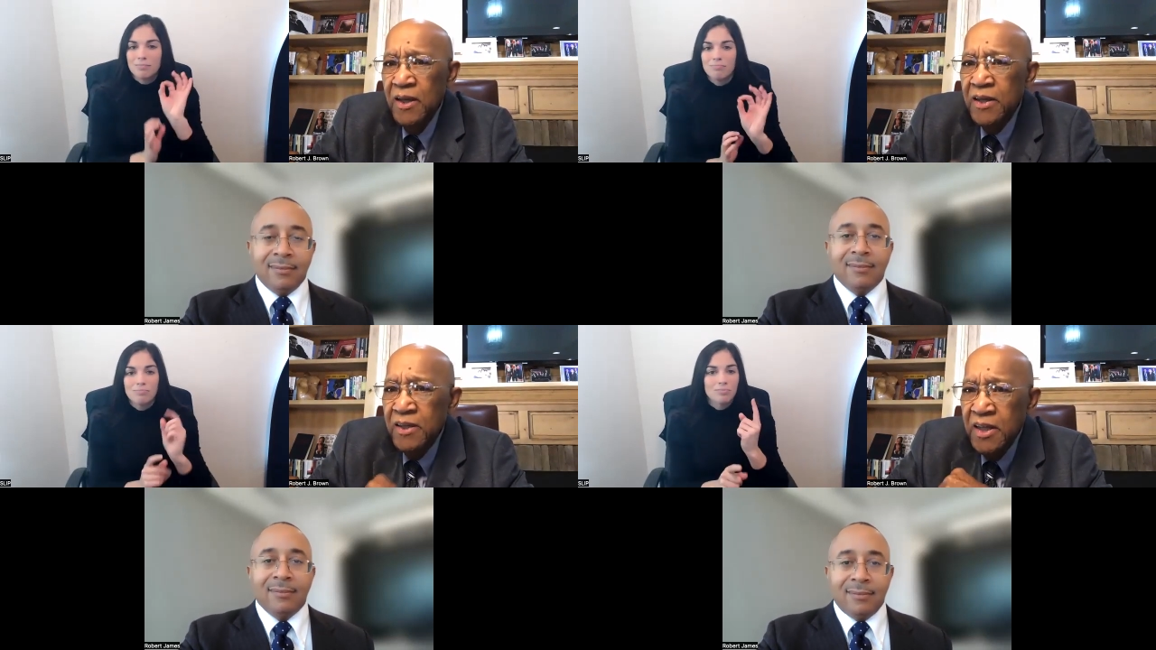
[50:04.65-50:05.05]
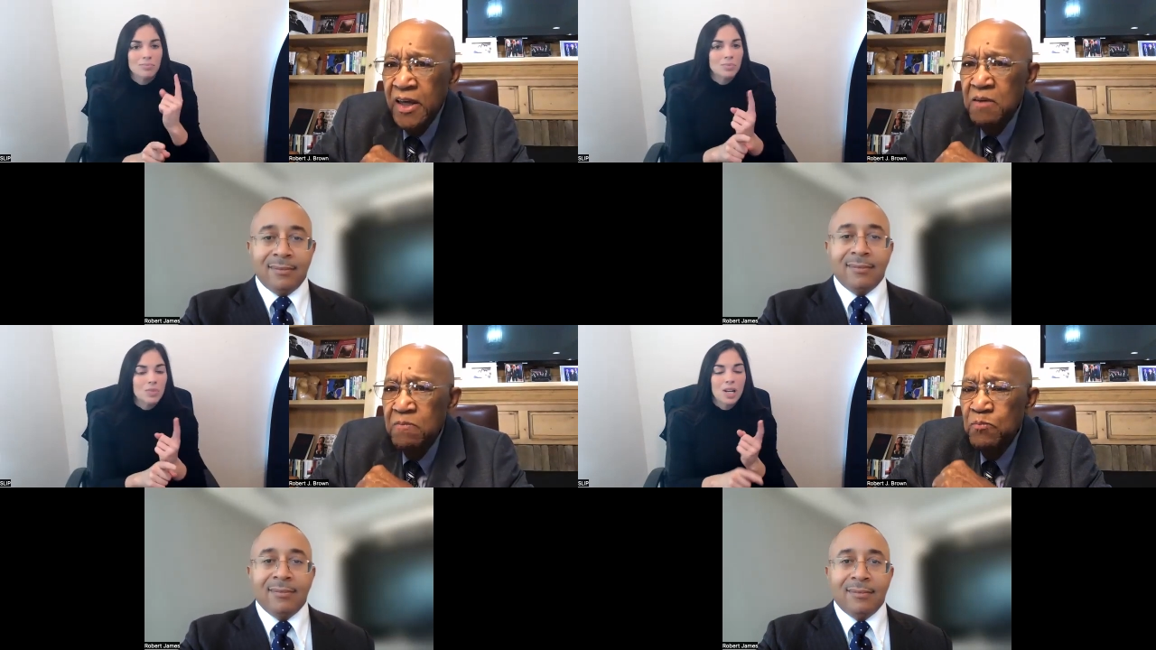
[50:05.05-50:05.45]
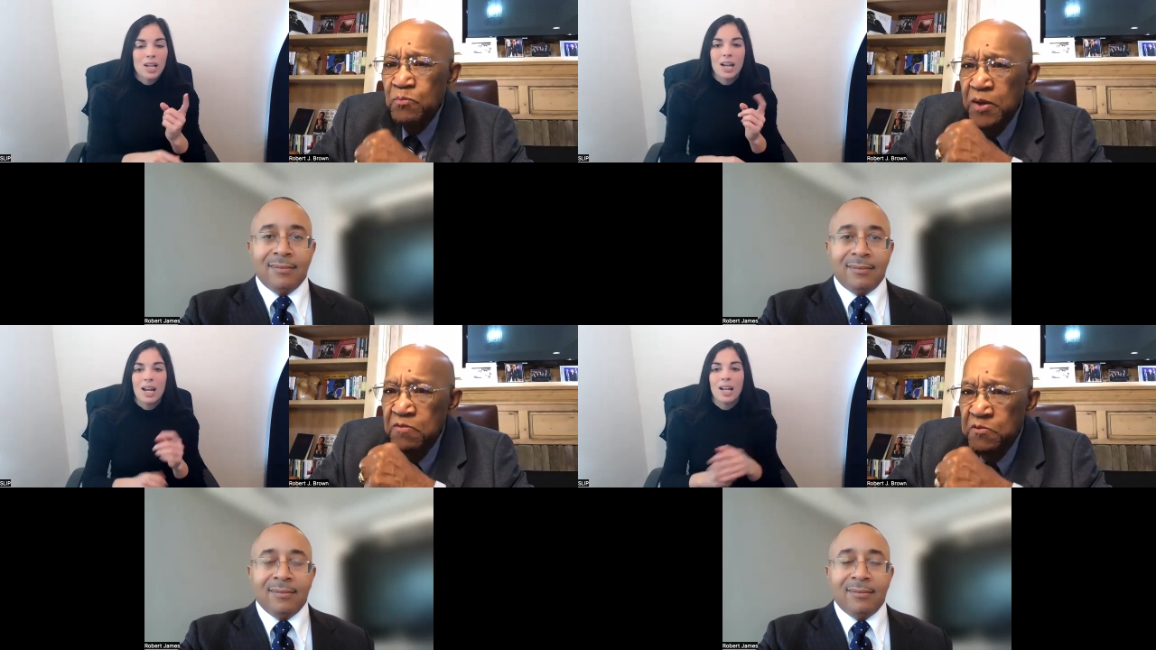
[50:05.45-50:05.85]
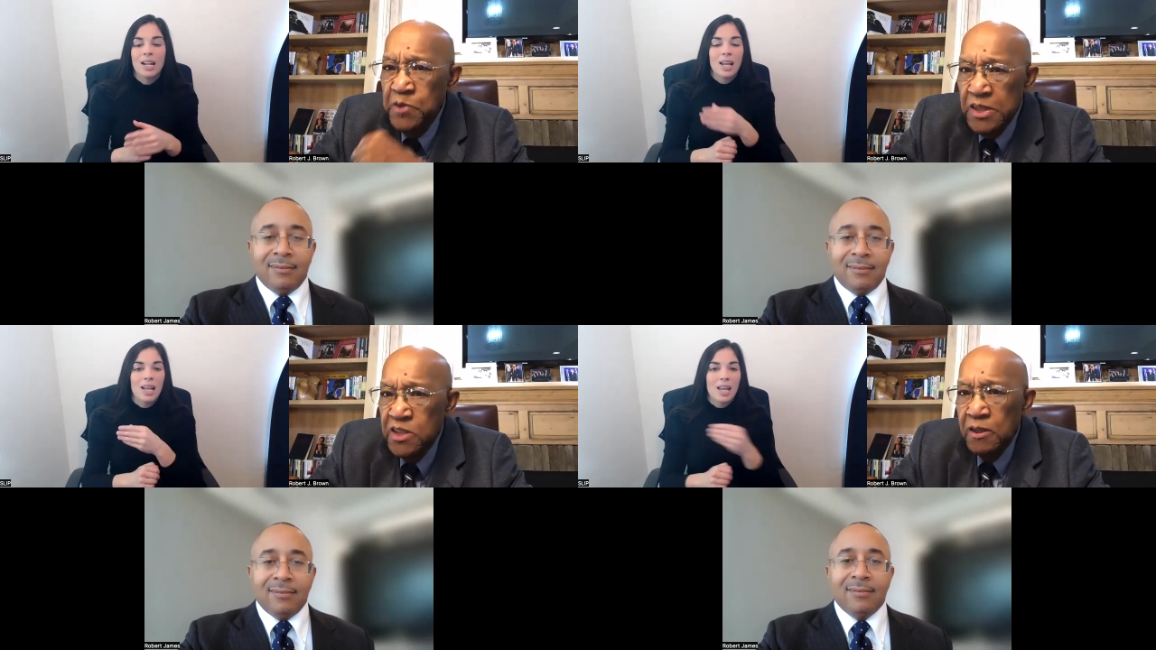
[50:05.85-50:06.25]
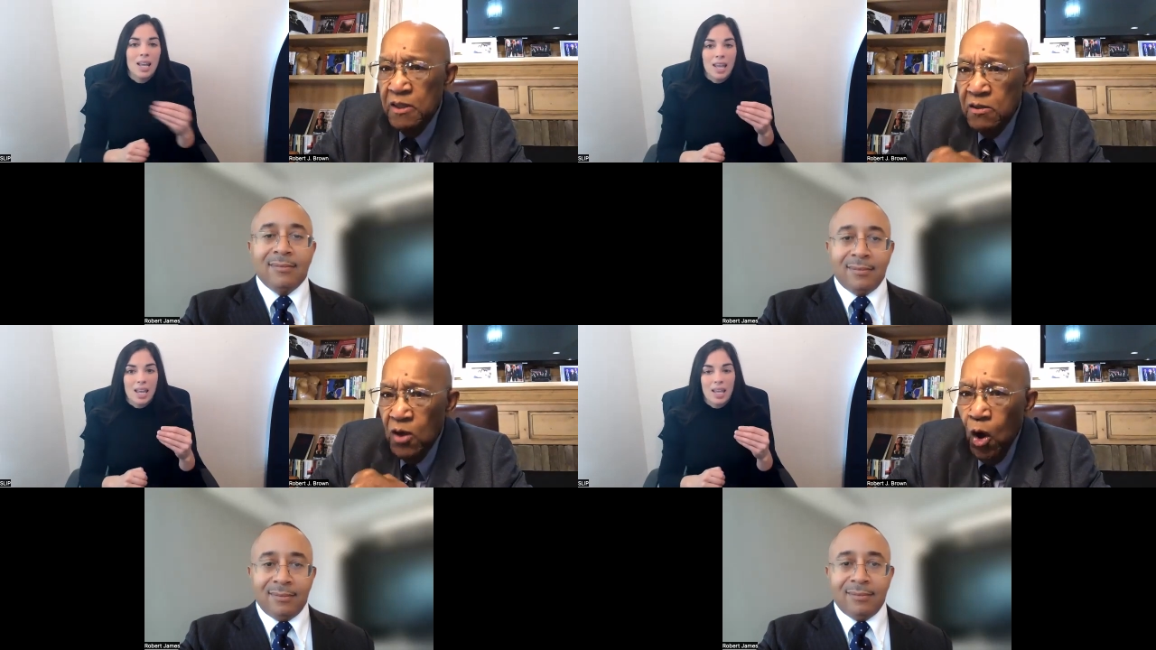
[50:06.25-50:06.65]
Speaker 1: and keep be
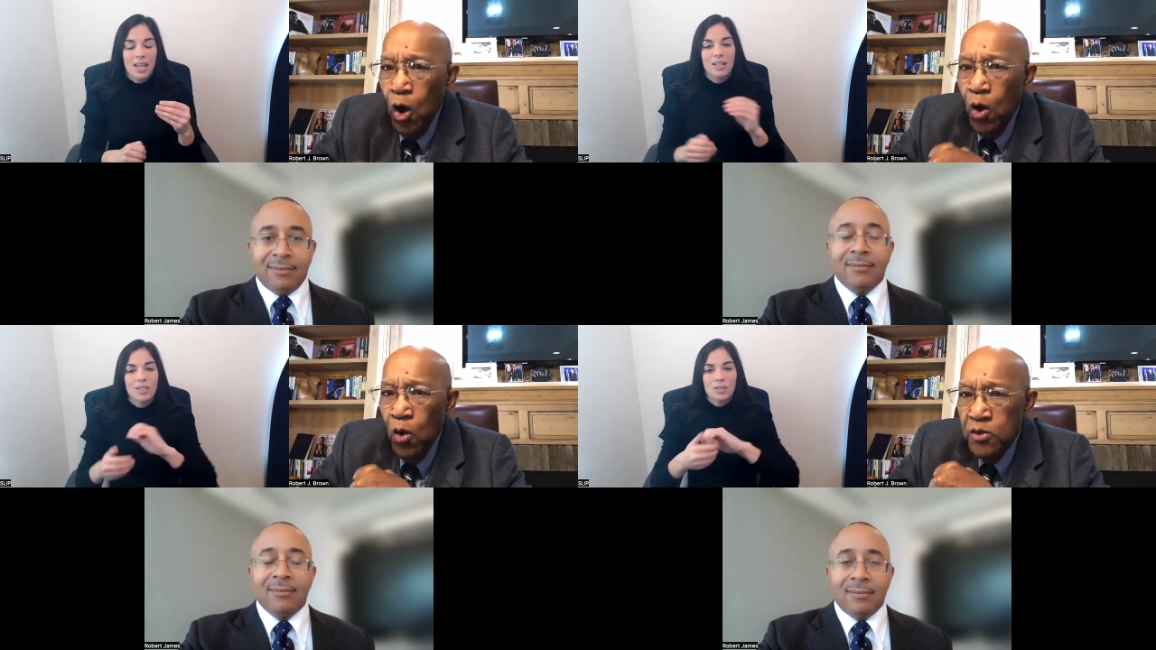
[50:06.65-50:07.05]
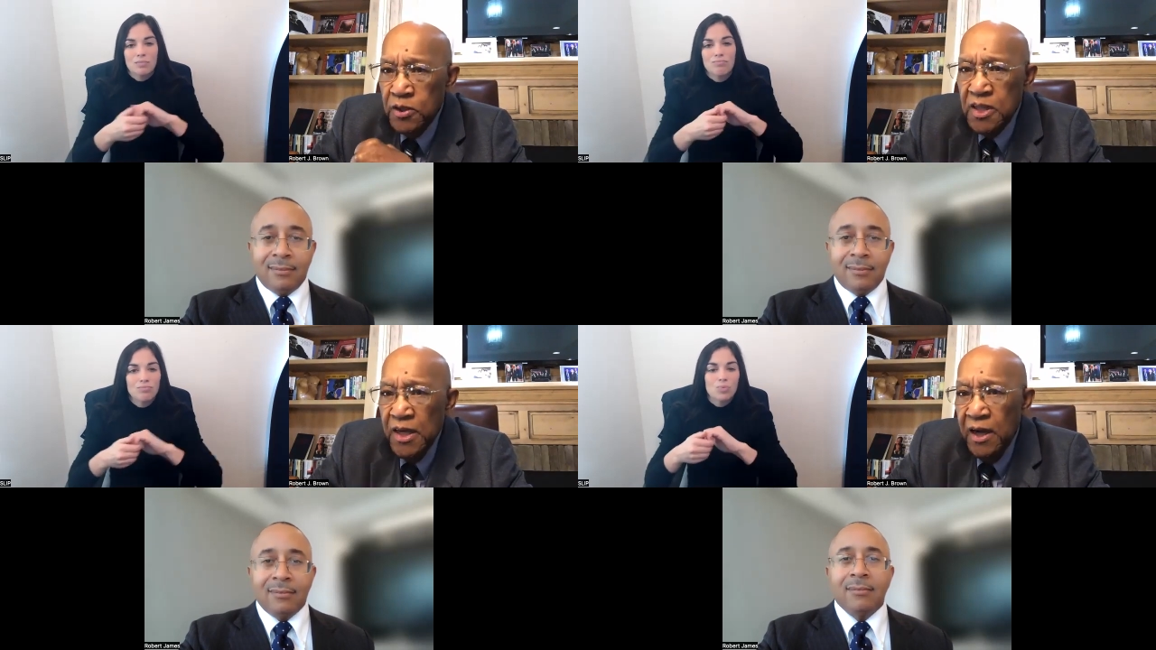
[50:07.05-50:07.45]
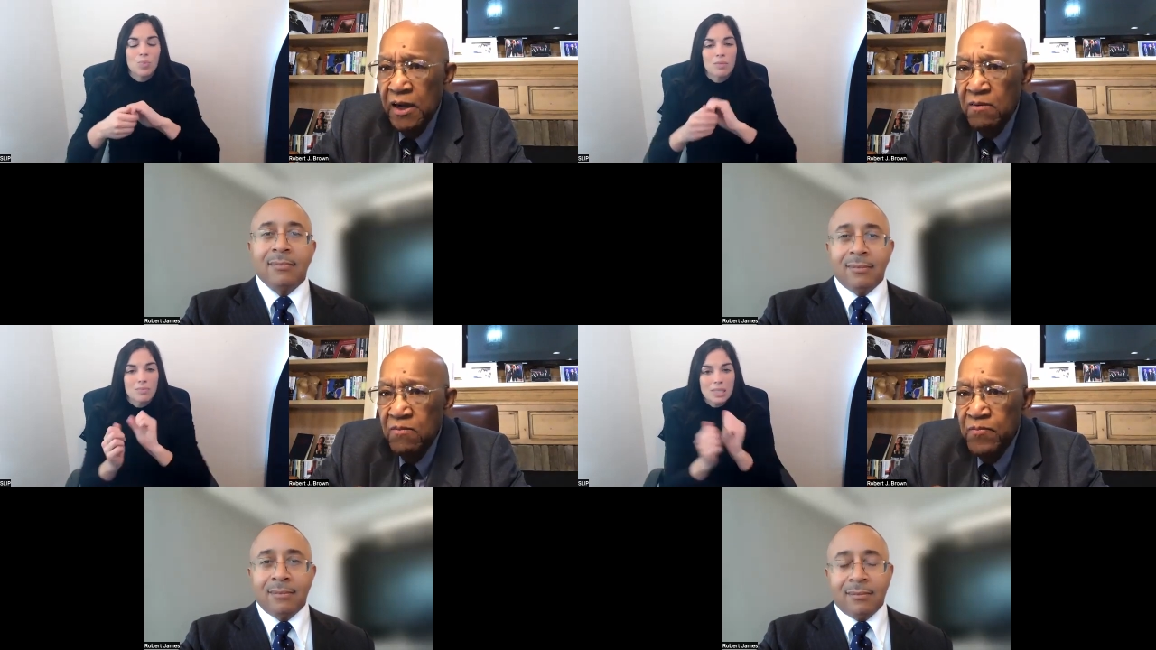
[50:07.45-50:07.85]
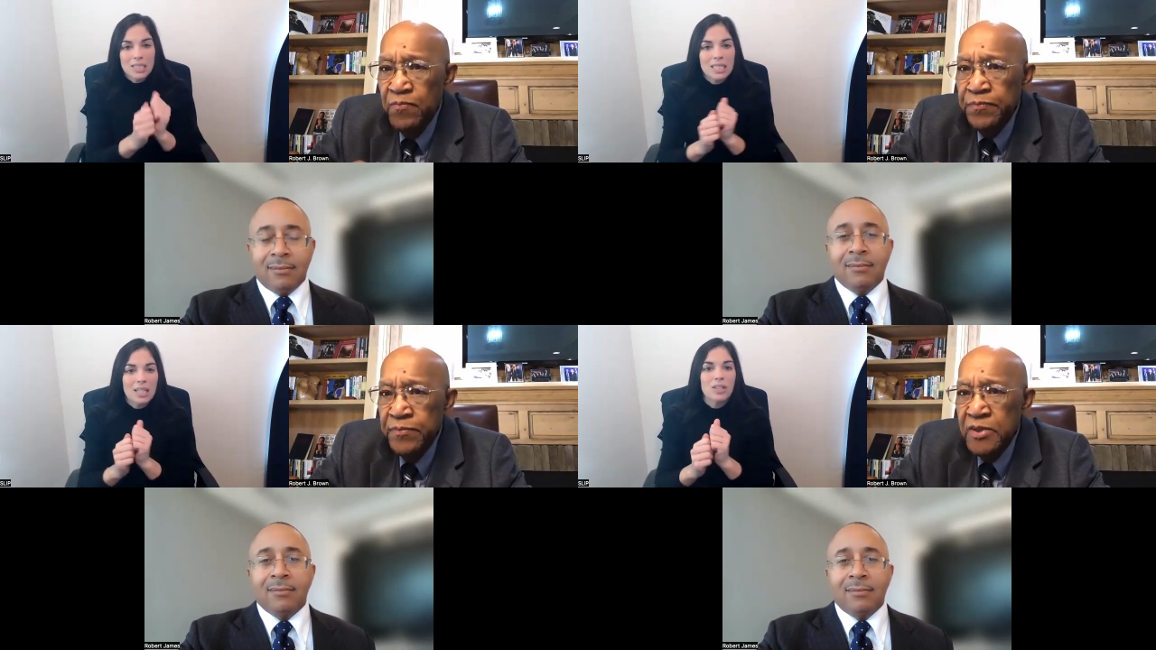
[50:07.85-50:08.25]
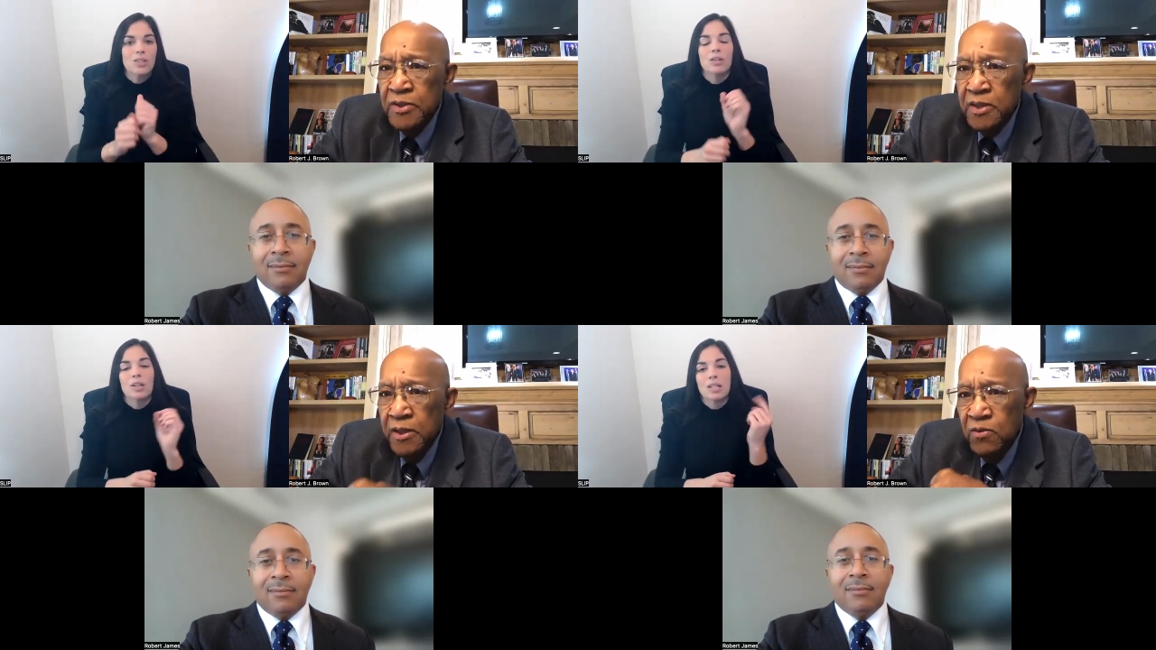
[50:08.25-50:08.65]
vigilant all the time.
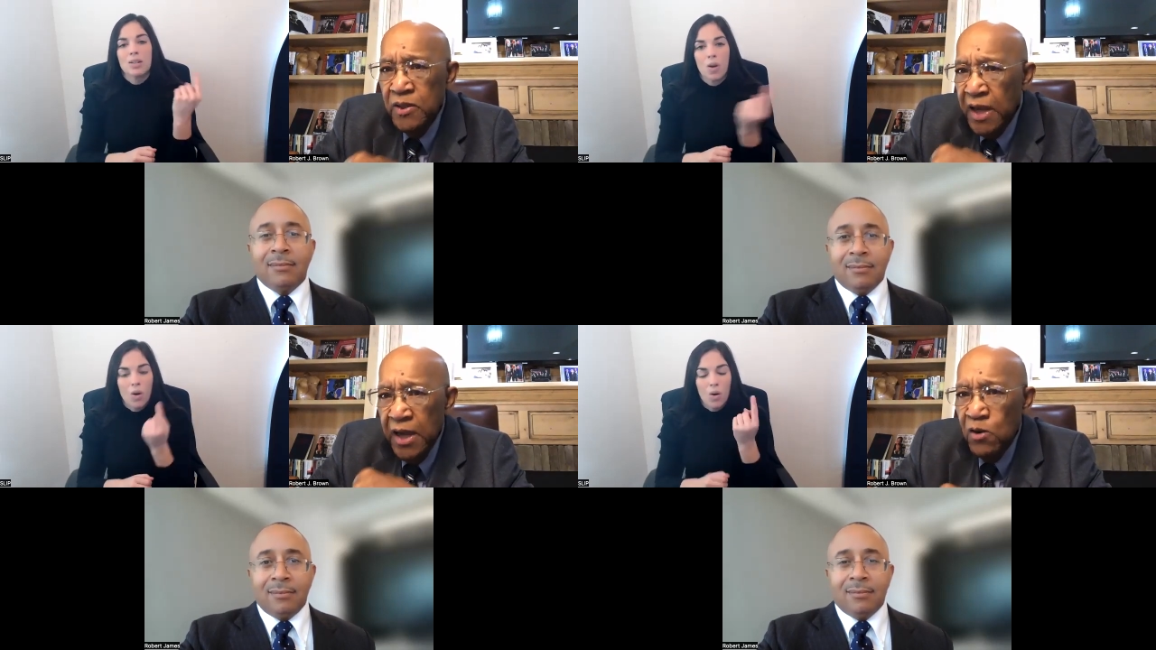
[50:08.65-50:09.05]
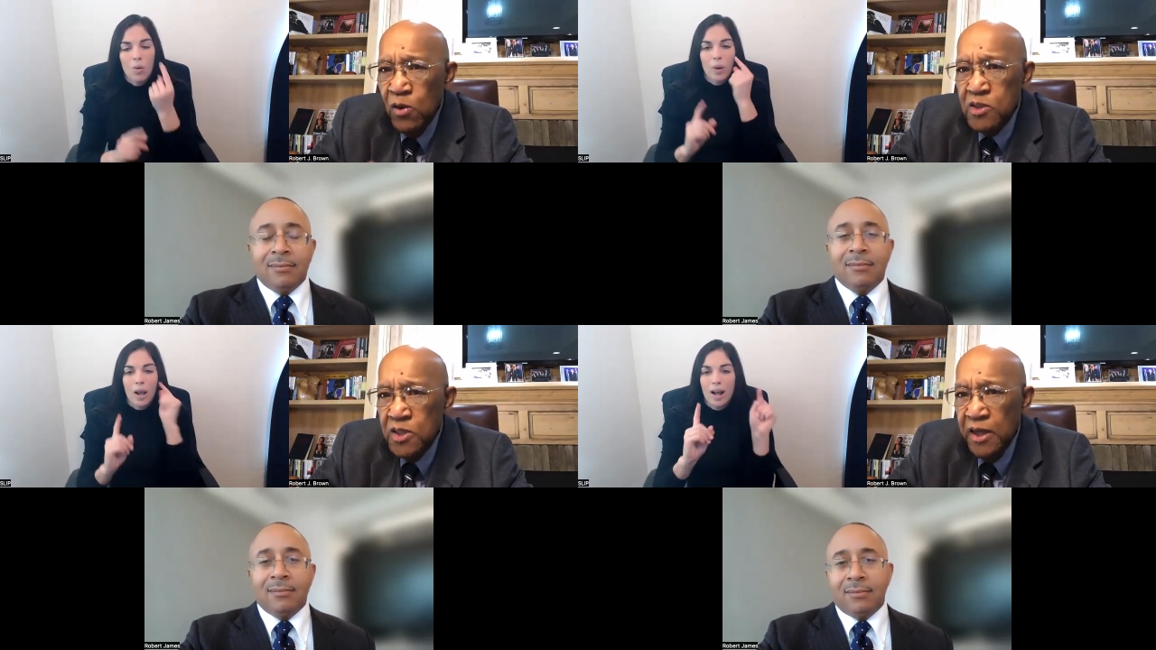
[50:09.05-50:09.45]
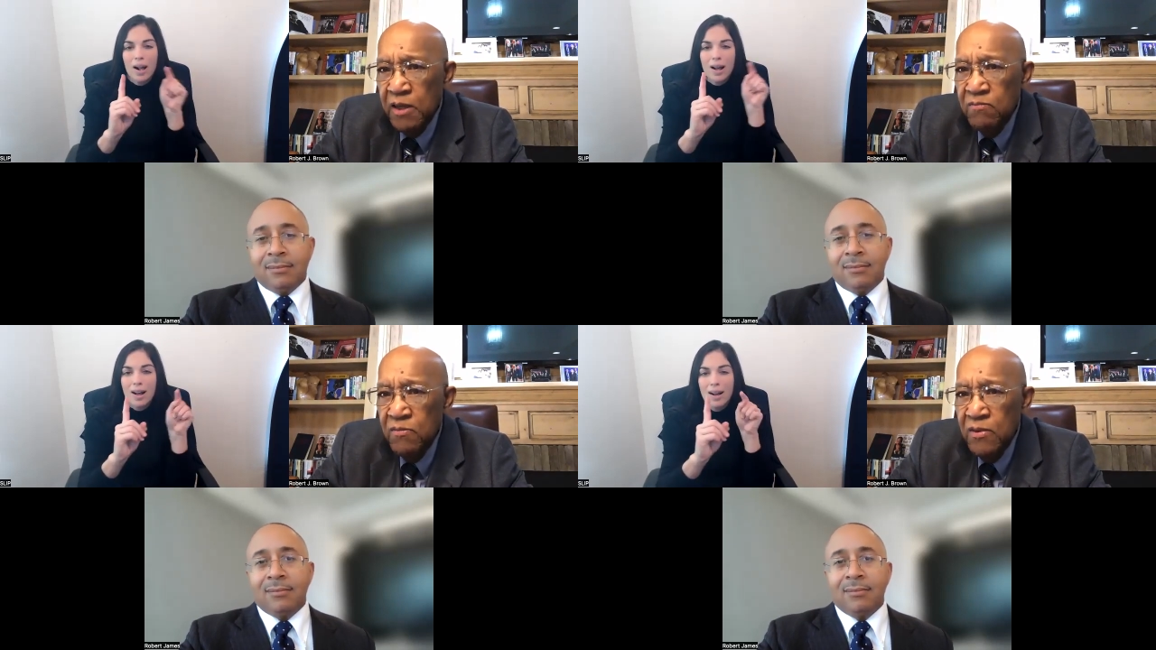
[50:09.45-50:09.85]
See, we can't go to sleep.